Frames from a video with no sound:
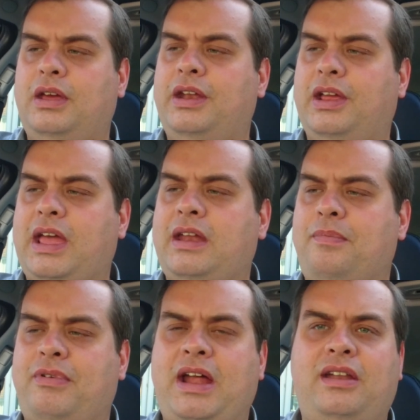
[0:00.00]
and again, a
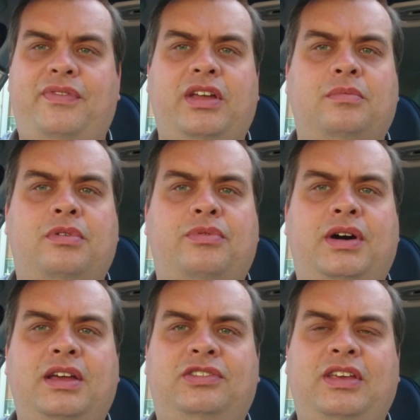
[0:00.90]
brand I think on the
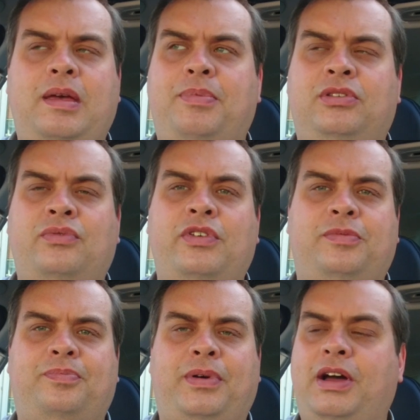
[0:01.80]
rise here because of all
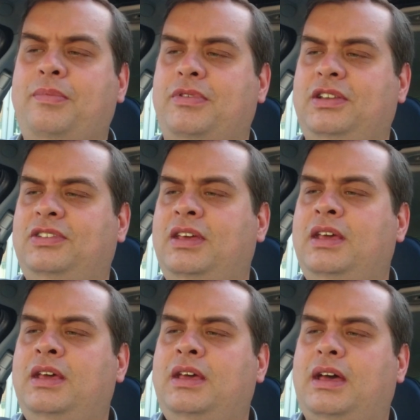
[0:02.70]
these hybrids,
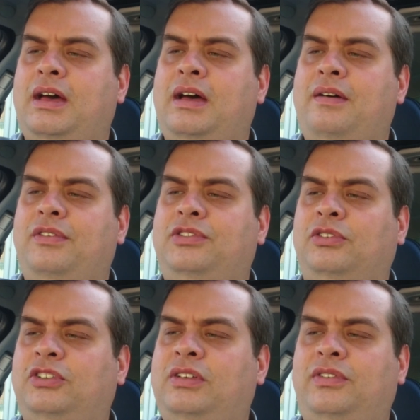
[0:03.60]

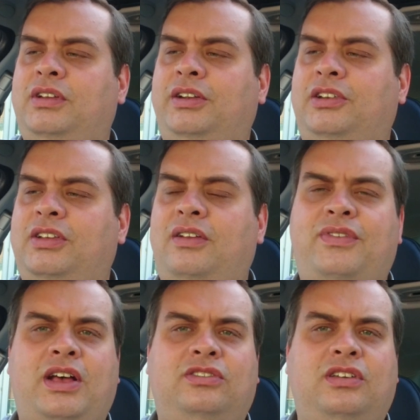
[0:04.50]
sold just under
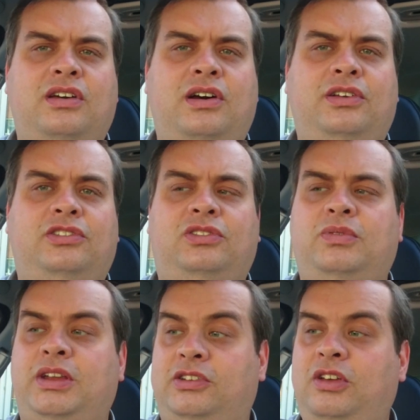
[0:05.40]
10,000 cars,
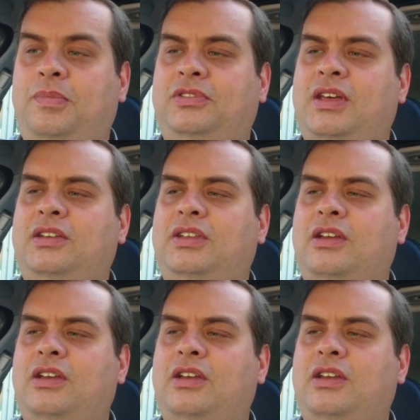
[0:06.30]
22%